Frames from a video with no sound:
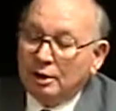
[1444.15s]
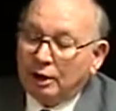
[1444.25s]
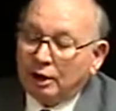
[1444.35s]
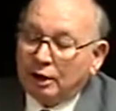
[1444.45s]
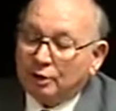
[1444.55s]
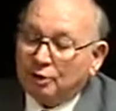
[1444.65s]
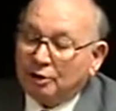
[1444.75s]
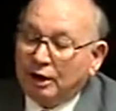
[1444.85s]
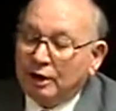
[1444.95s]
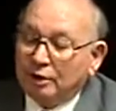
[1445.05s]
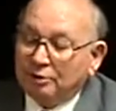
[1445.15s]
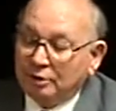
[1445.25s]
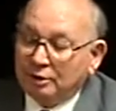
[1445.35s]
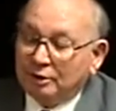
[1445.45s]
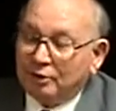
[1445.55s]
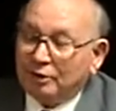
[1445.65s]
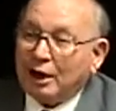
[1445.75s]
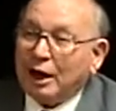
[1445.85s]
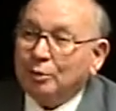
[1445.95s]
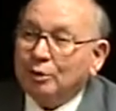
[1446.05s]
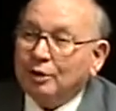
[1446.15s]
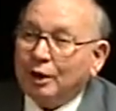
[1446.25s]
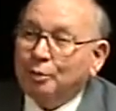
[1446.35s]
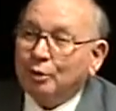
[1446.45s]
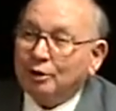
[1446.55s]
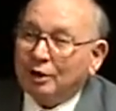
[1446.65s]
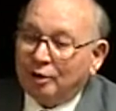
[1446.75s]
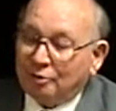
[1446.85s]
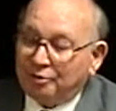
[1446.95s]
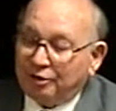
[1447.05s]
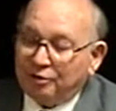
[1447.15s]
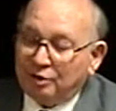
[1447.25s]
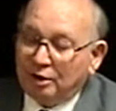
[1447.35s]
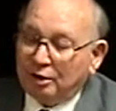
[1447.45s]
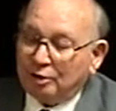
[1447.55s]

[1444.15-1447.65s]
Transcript: and on the side of the tablet I put down 15